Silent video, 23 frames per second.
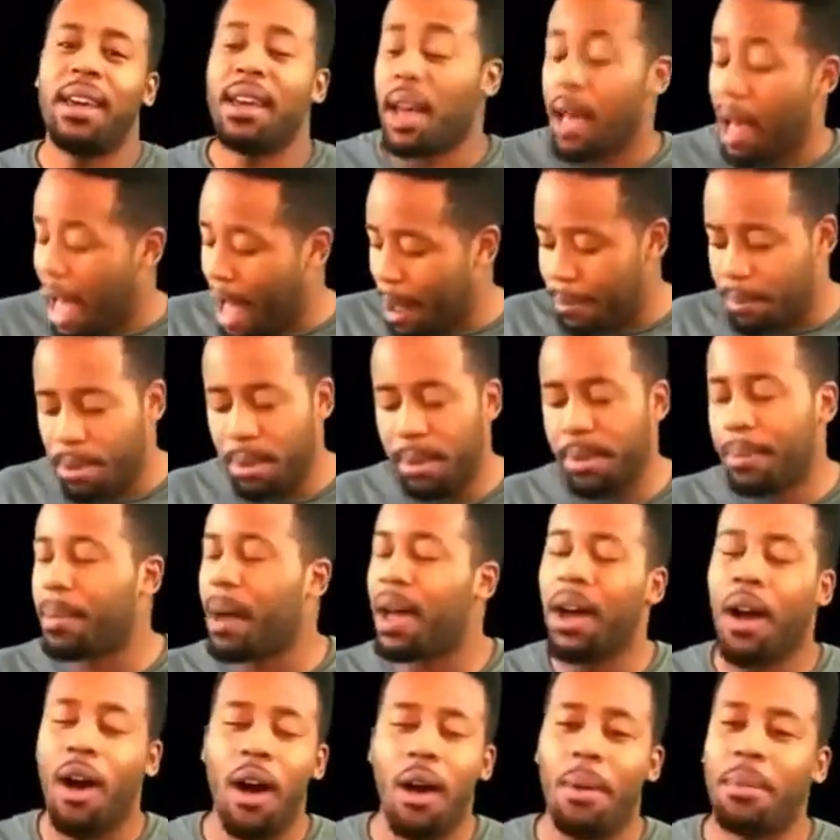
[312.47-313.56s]

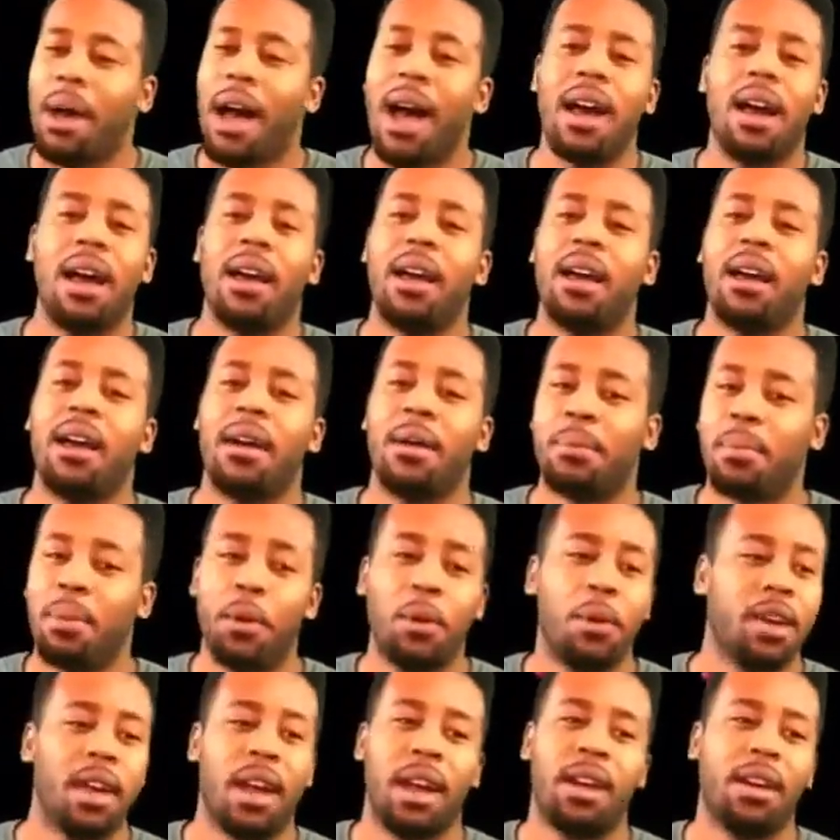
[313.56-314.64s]
I
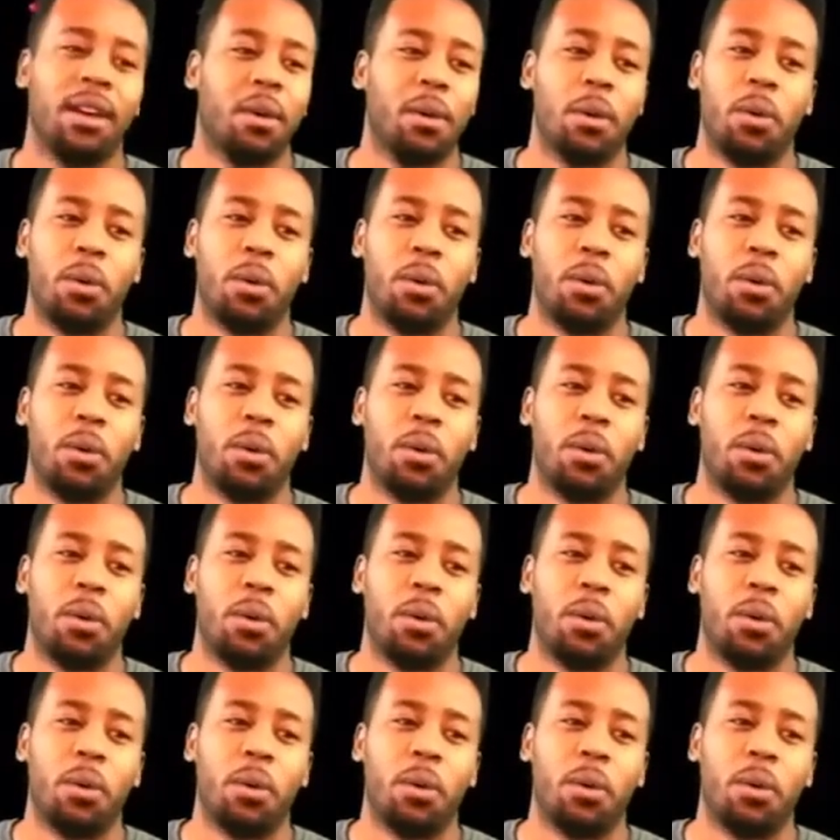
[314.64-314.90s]
implore y'all to go